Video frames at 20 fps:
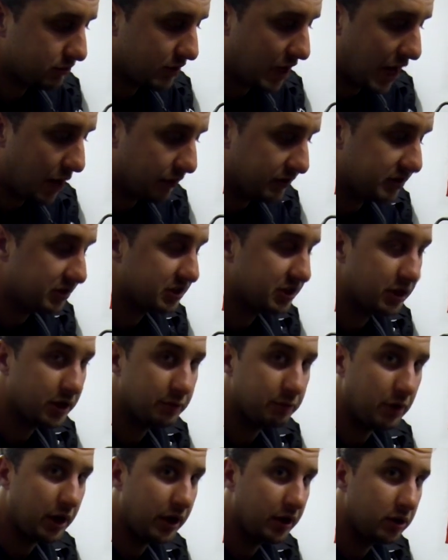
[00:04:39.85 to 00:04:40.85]
I would just get a
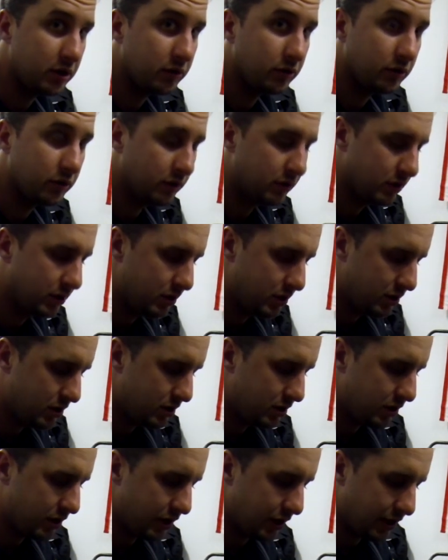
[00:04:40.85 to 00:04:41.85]
brand
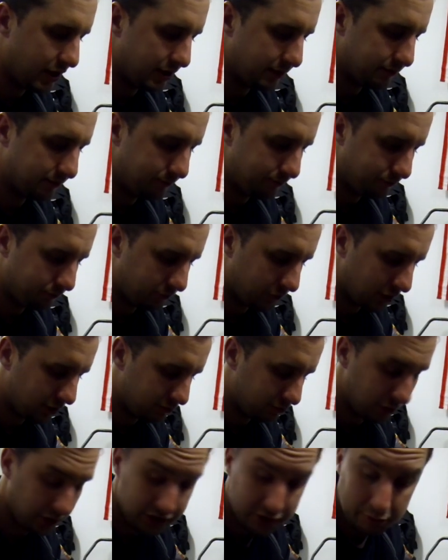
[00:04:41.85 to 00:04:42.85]
new
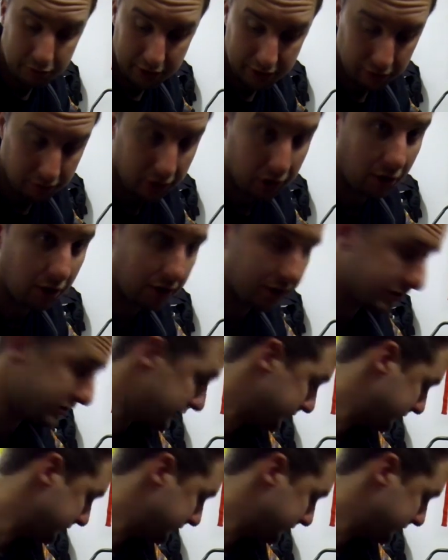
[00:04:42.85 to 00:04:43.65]
pressure plate regardless.